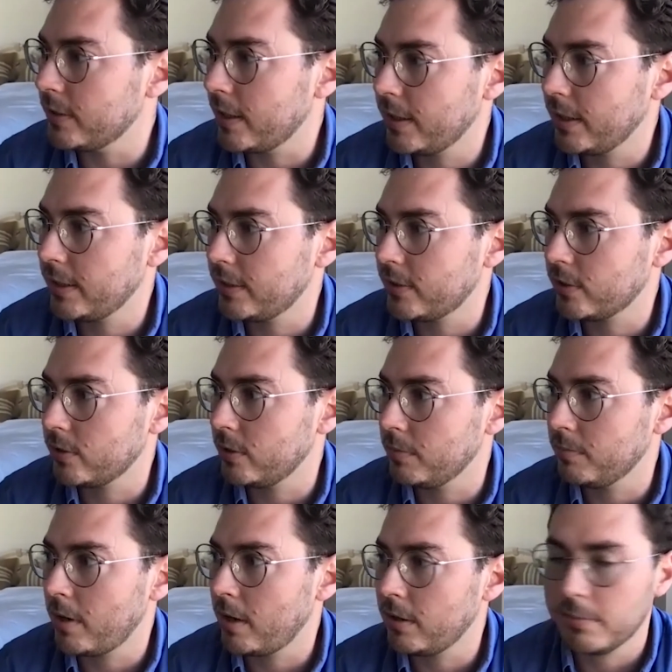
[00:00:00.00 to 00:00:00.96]
I think it's
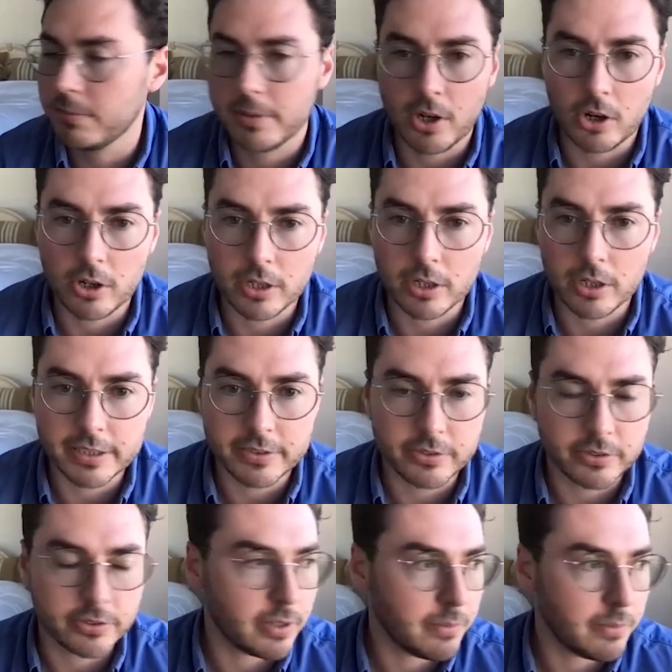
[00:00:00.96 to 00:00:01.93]
going to probably be Art Is or
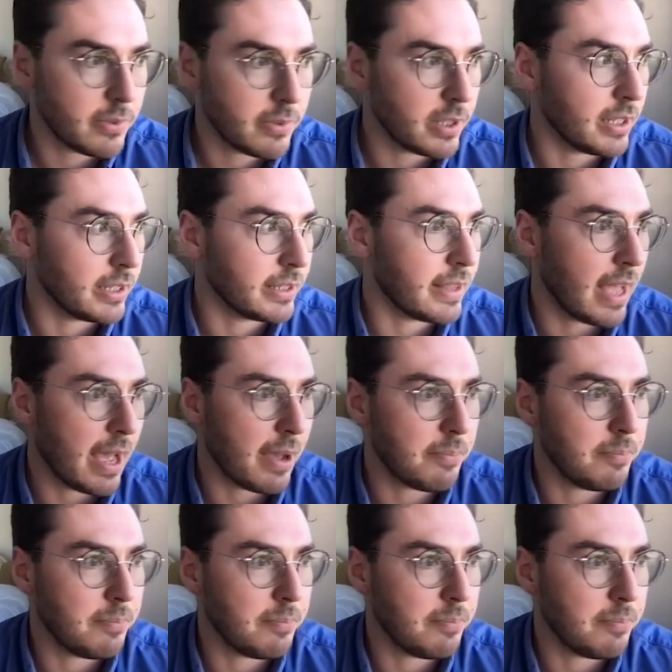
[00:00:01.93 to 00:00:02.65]
something like that.